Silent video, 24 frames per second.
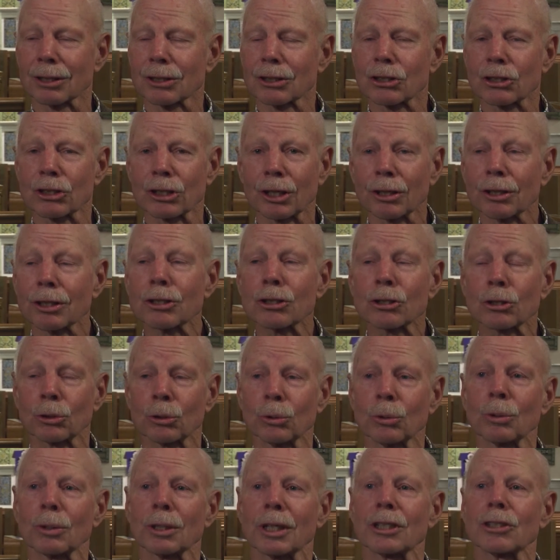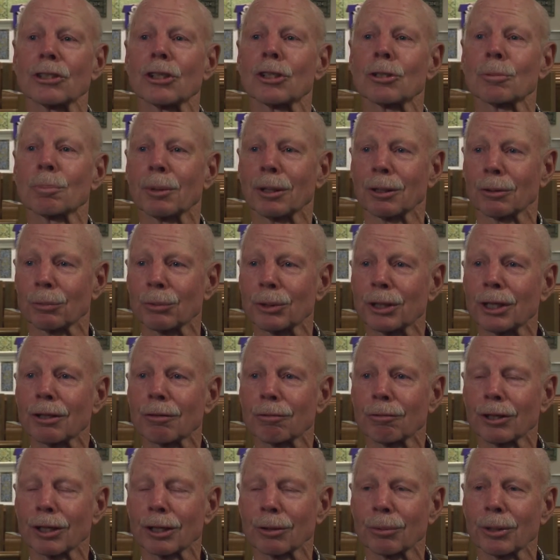Sunday school as it's been
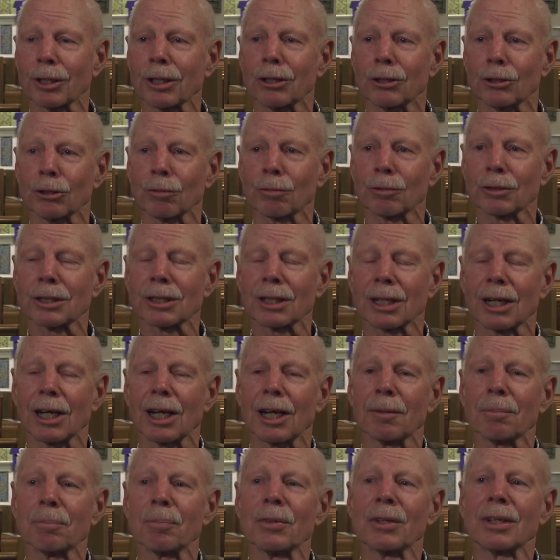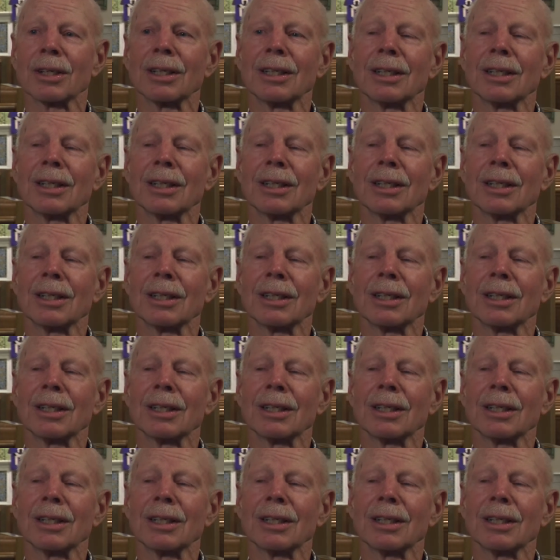reinvigorated over time.